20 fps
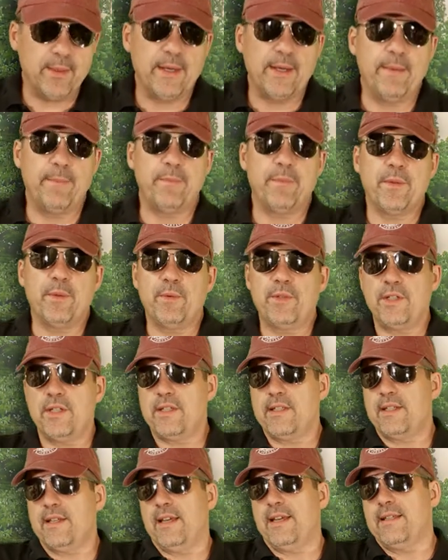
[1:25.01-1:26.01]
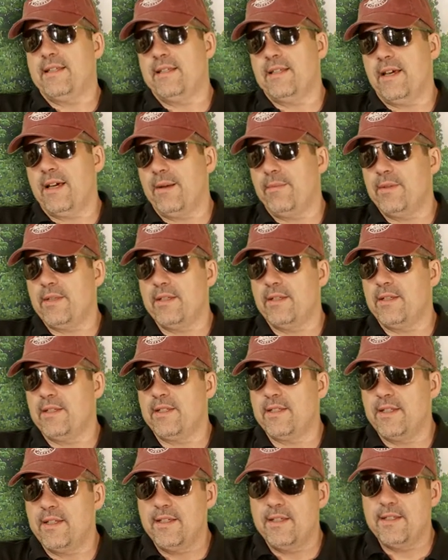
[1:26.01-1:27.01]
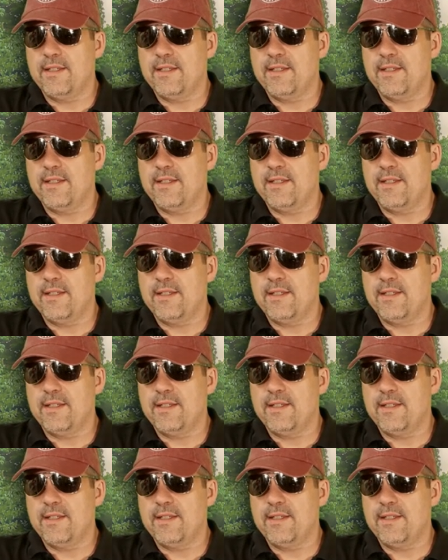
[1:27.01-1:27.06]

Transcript: It was just a nice time to just